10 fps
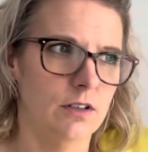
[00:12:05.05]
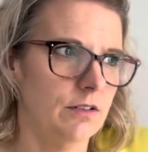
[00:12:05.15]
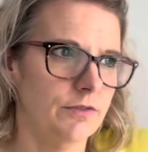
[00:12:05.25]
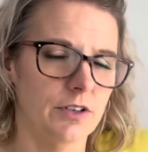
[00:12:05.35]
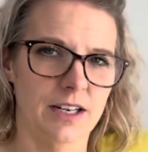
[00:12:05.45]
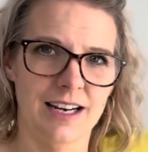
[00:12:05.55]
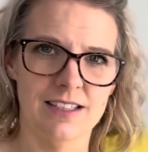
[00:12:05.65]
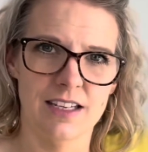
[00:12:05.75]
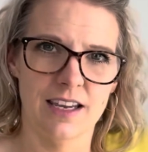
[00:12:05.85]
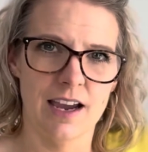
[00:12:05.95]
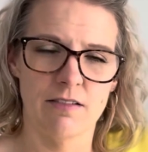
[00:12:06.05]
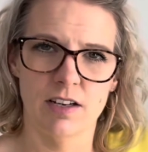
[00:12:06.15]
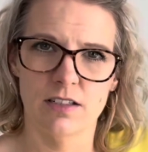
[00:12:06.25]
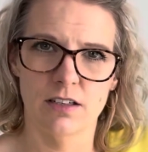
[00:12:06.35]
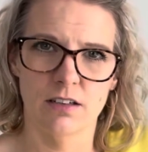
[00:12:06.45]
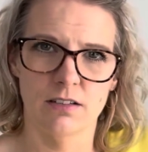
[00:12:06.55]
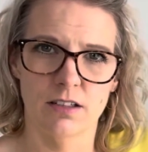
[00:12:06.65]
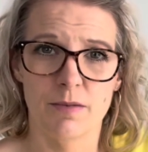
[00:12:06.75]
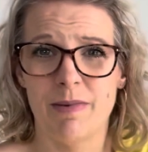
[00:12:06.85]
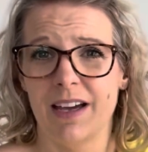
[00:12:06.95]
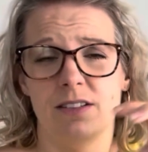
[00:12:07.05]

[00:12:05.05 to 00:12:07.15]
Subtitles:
for a classic character compared